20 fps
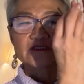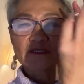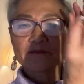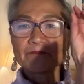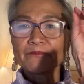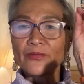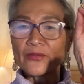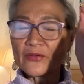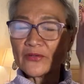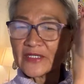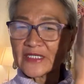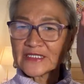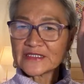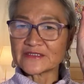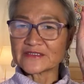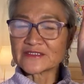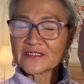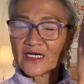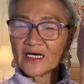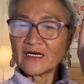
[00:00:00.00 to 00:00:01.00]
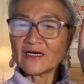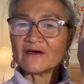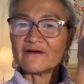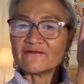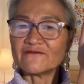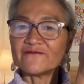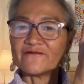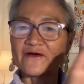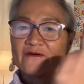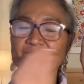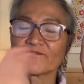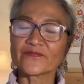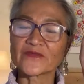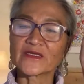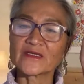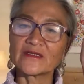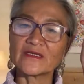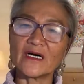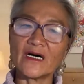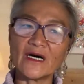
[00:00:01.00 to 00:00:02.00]
point
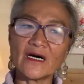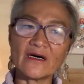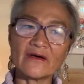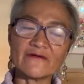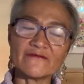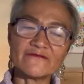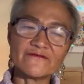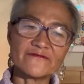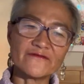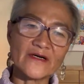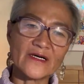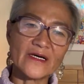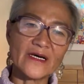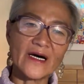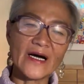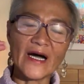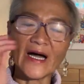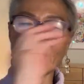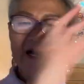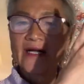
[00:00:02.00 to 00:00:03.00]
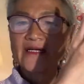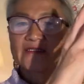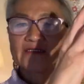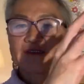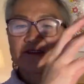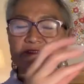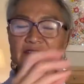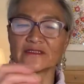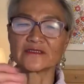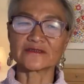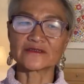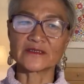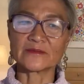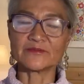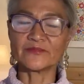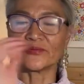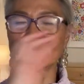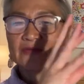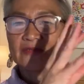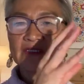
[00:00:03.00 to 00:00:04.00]
of anger, the
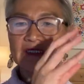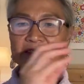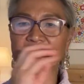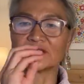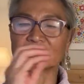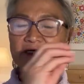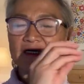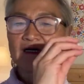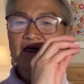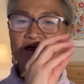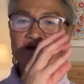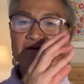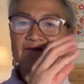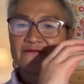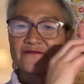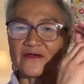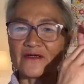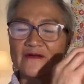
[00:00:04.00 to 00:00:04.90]
point of